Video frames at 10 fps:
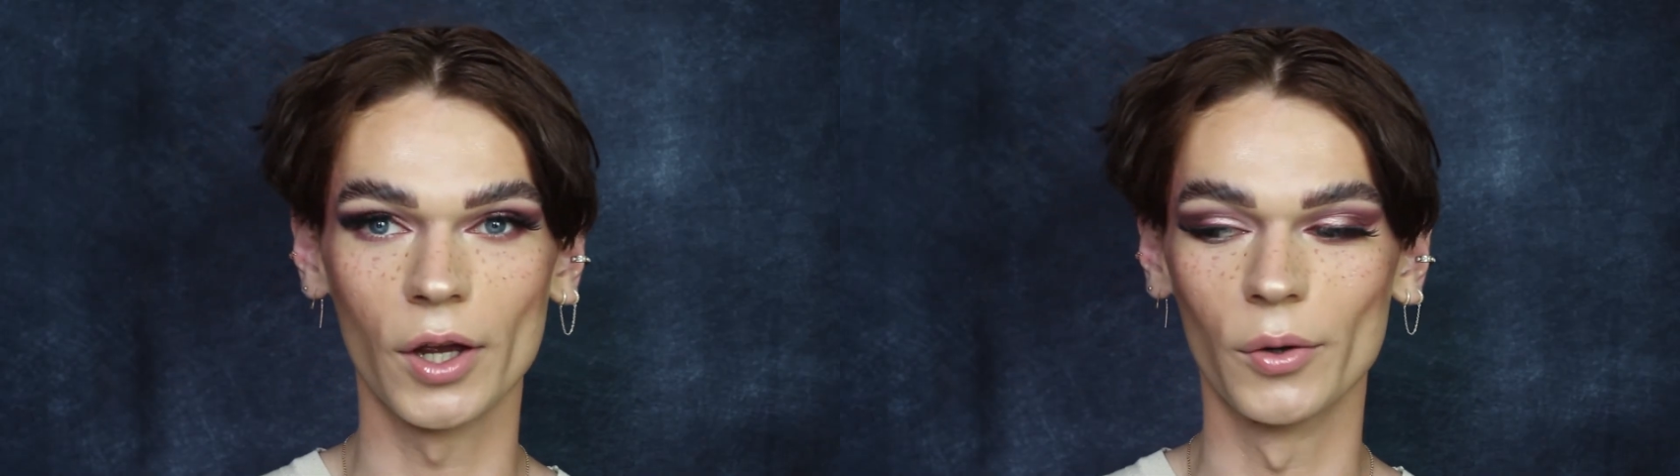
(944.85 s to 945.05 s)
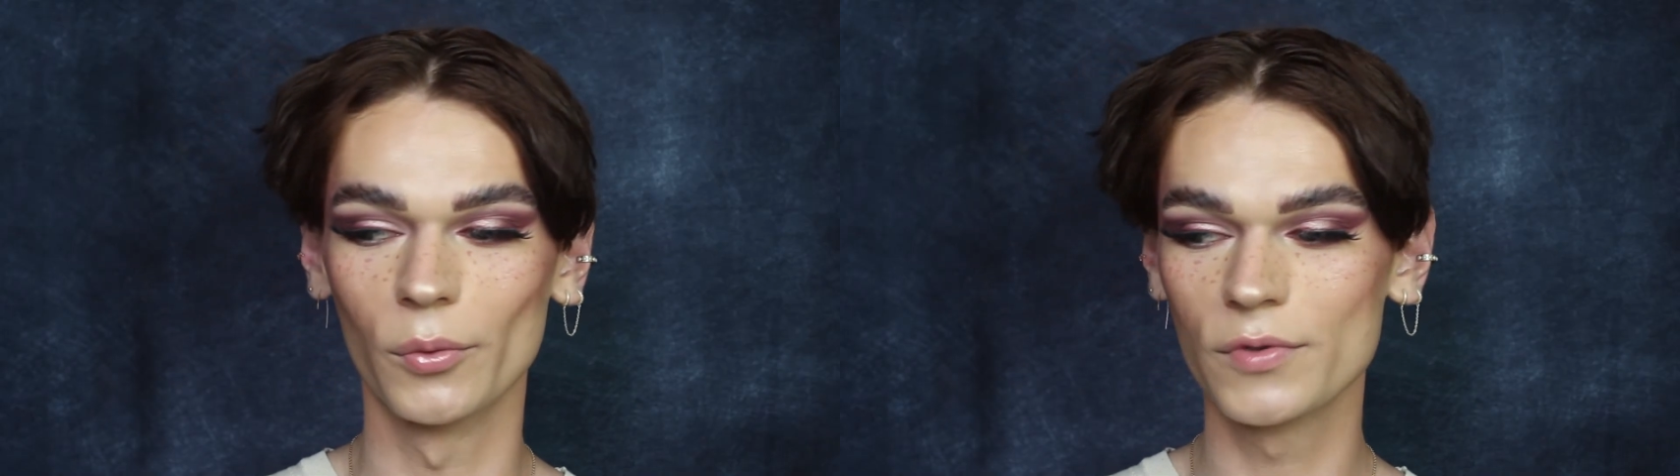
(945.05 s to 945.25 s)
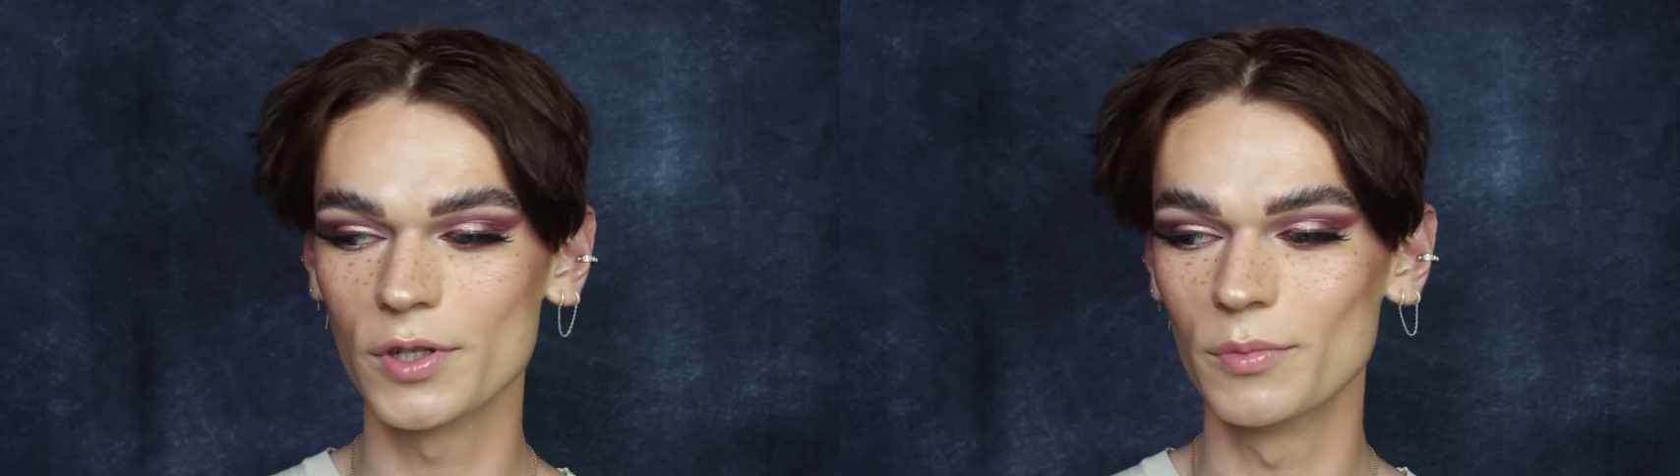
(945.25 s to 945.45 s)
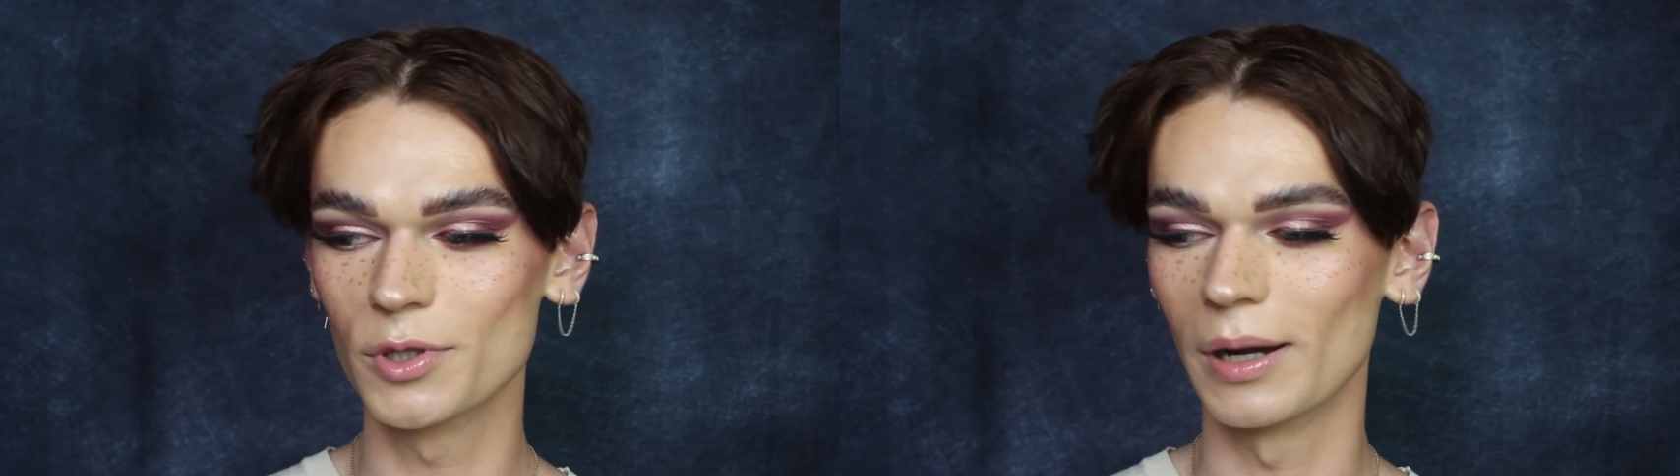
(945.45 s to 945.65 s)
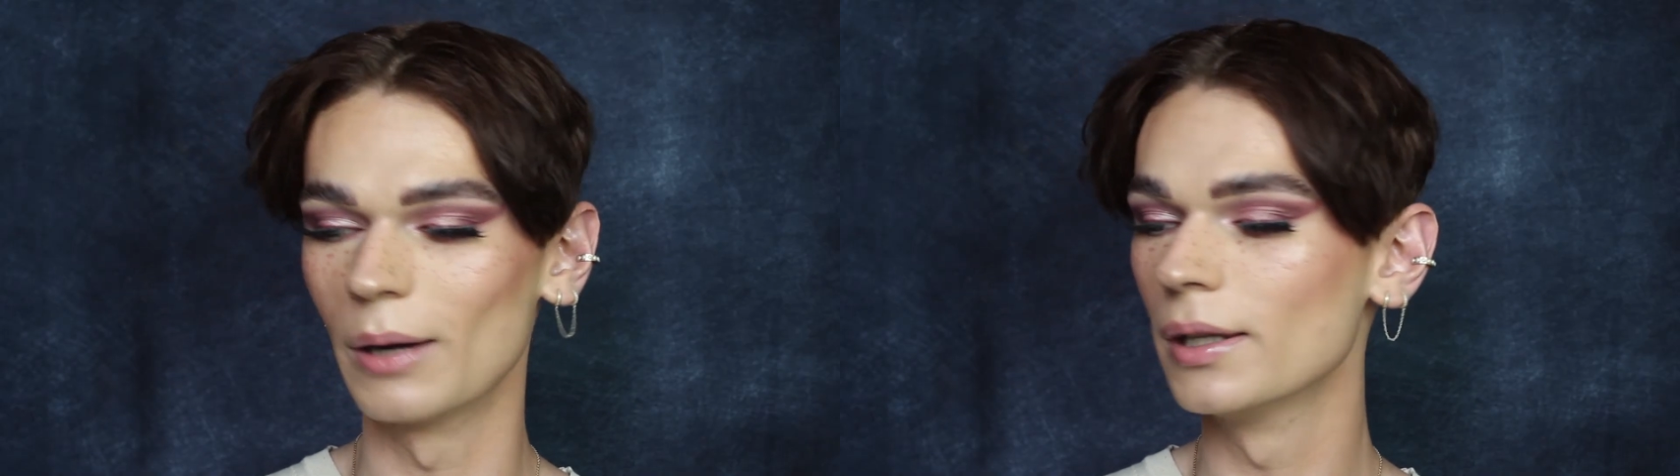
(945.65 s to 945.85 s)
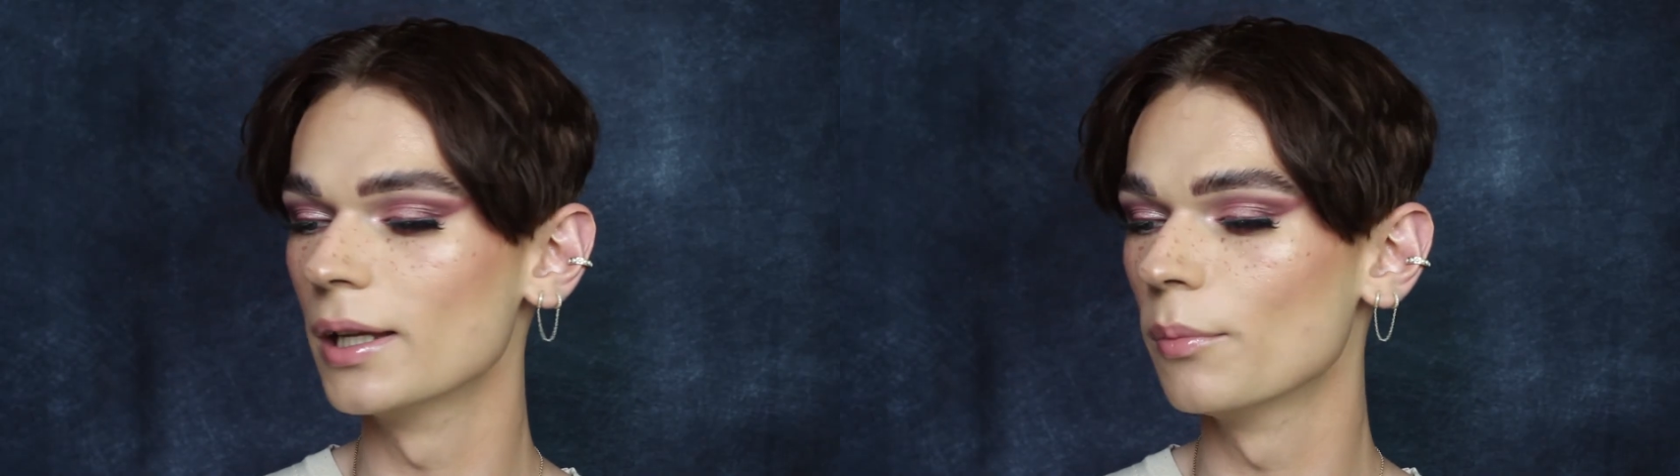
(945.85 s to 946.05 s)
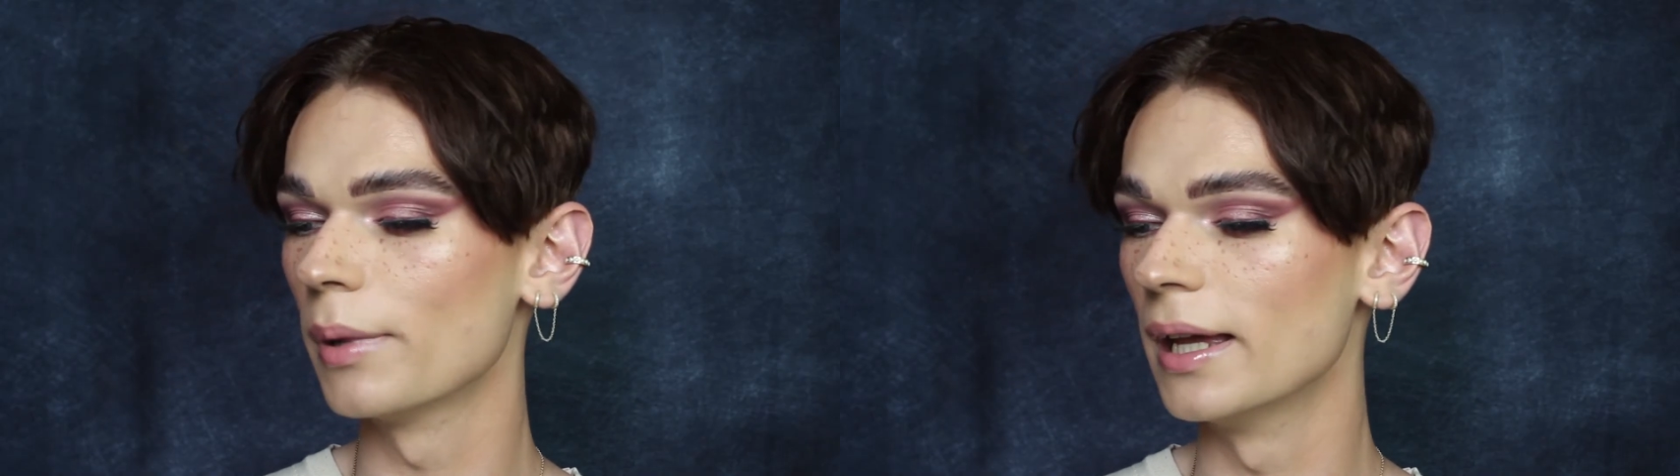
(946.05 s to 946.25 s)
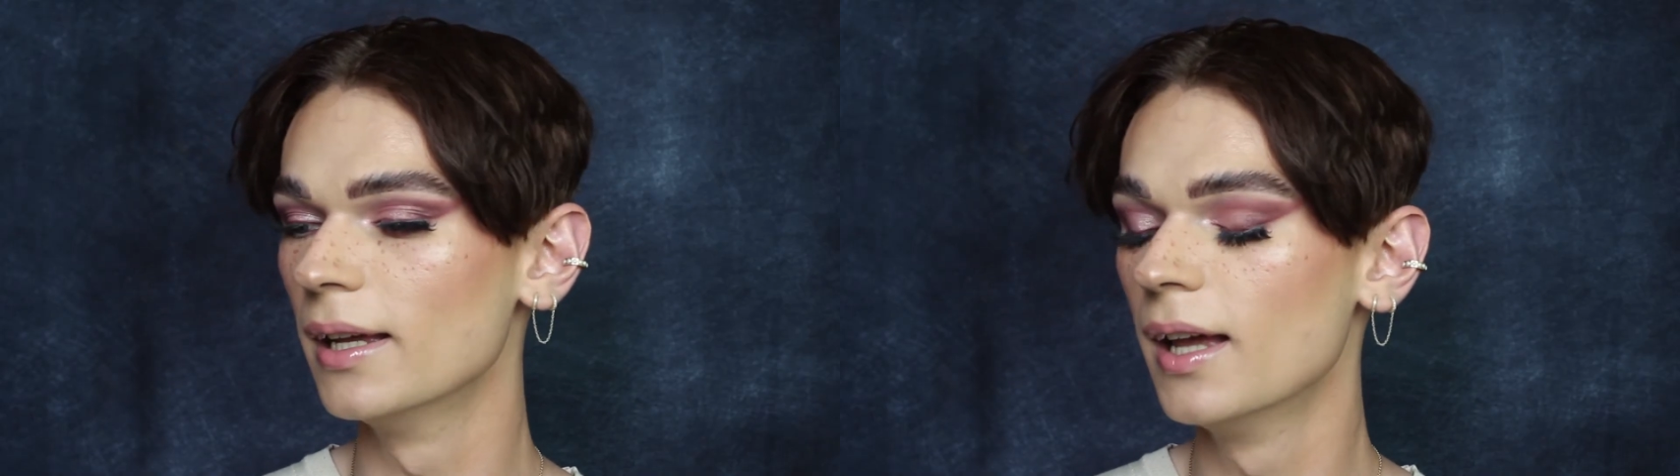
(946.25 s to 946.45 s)
So, zoomed you out
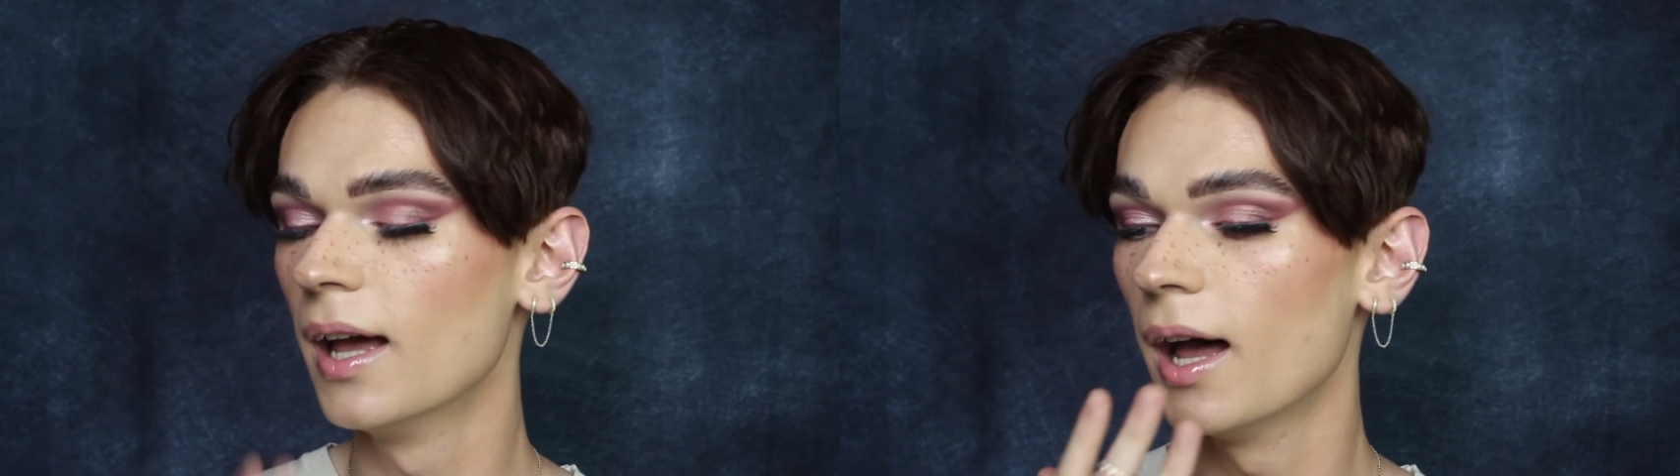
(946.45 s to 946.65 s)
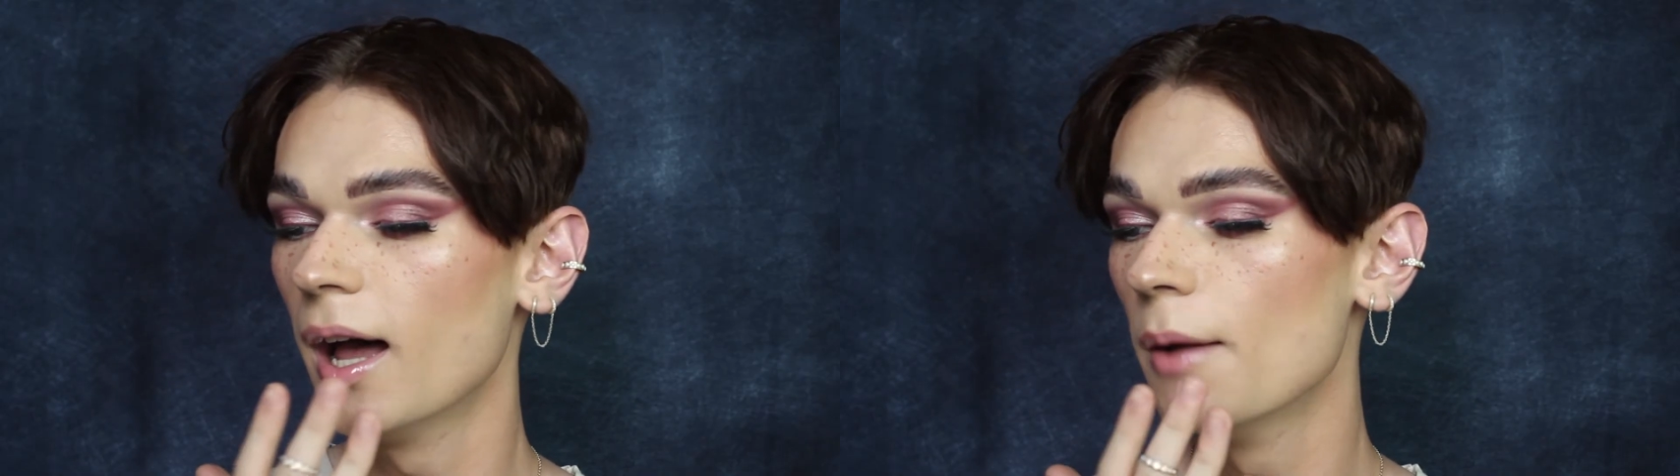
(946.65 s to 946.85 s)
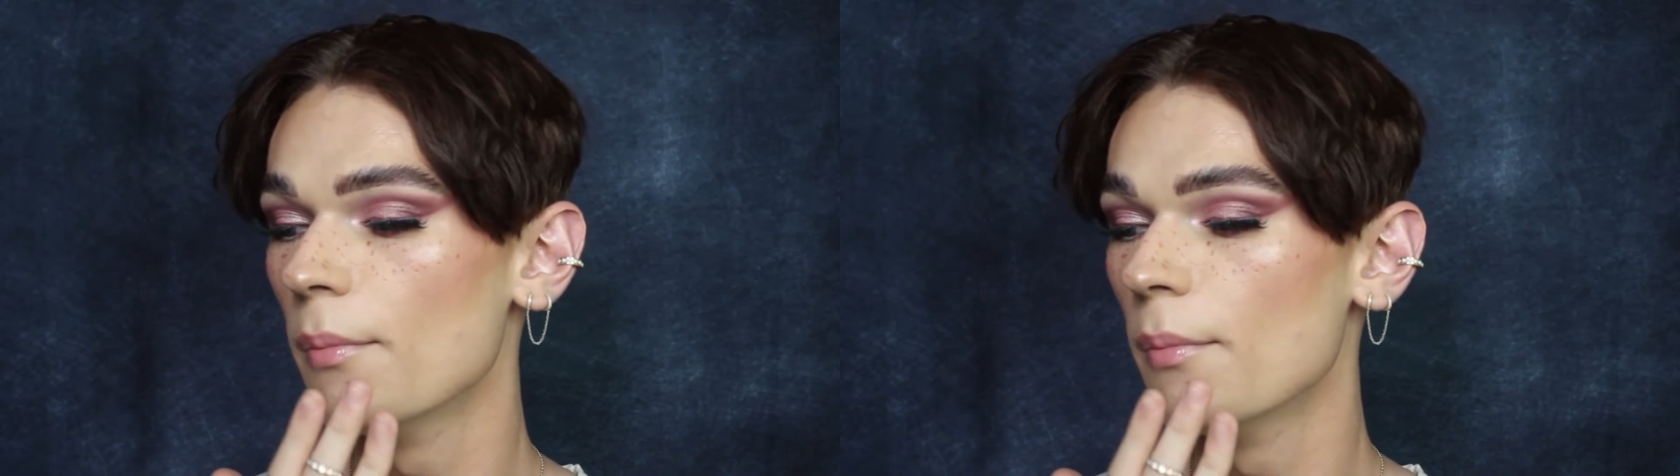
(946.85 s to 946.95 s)
a little bit.